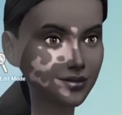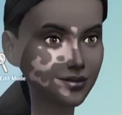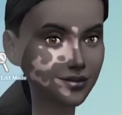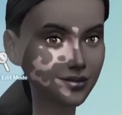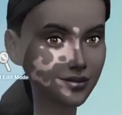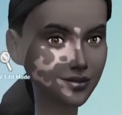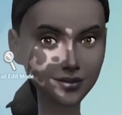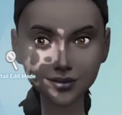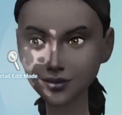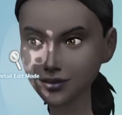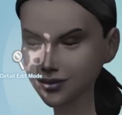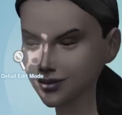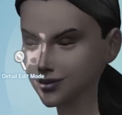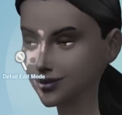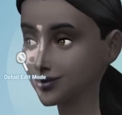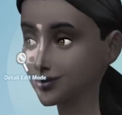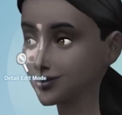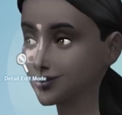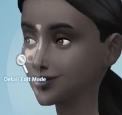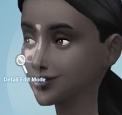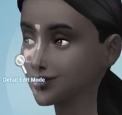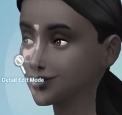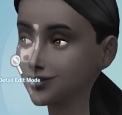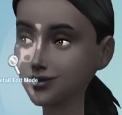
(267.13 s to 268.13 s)
looks really,
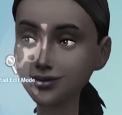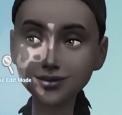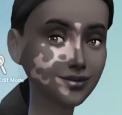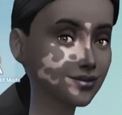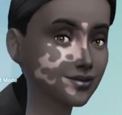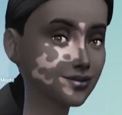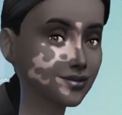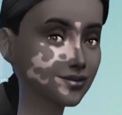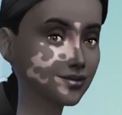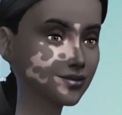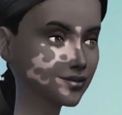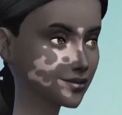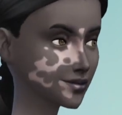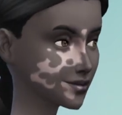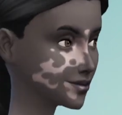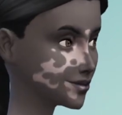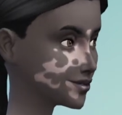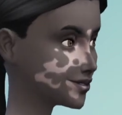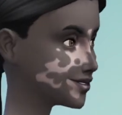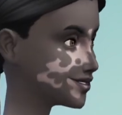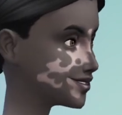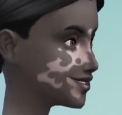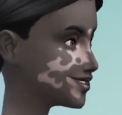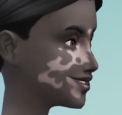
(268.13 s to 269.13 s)
really
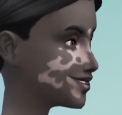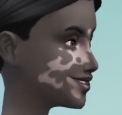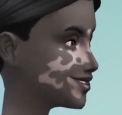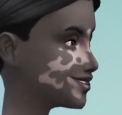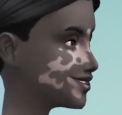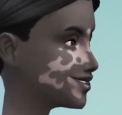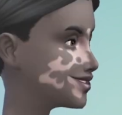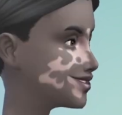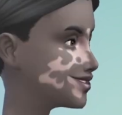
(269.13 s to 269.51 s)
beautiful.